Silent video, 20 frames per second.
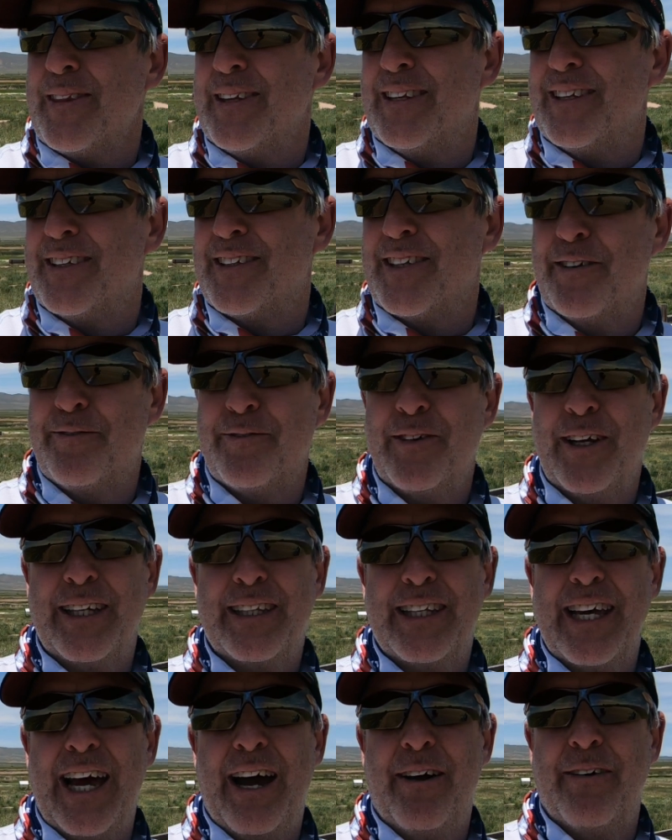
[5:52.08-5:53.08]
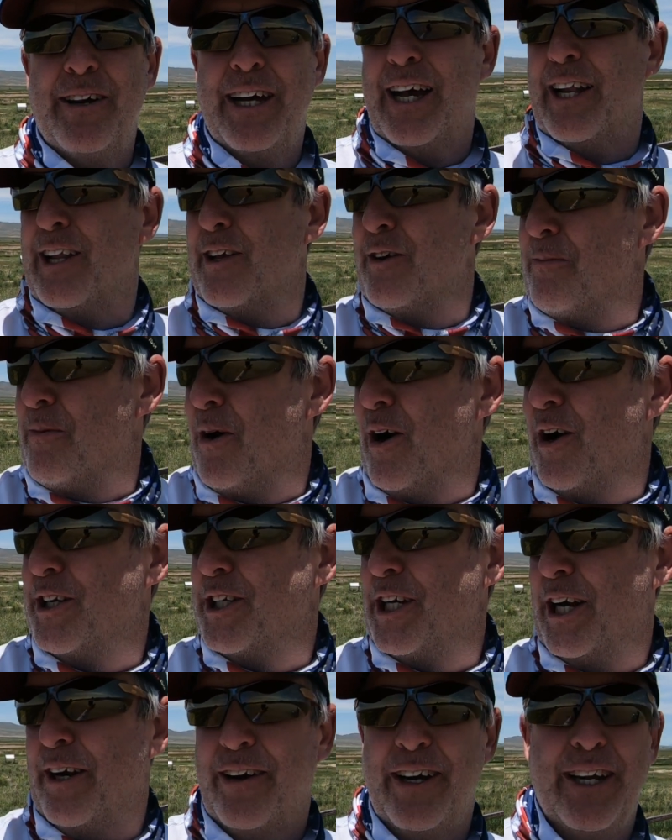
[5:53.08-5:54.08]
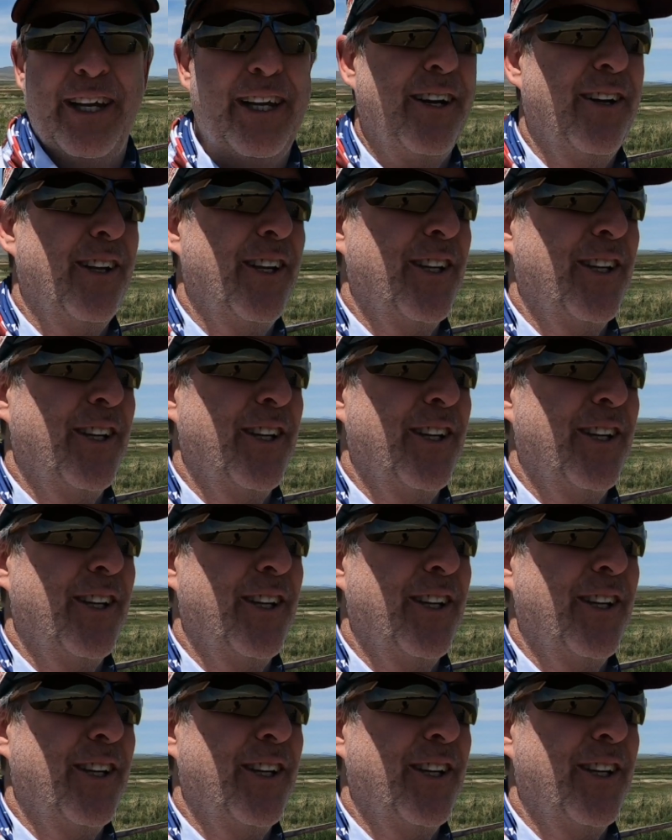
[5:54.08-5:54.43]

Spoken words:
stuff like that. We got a little marsh area here.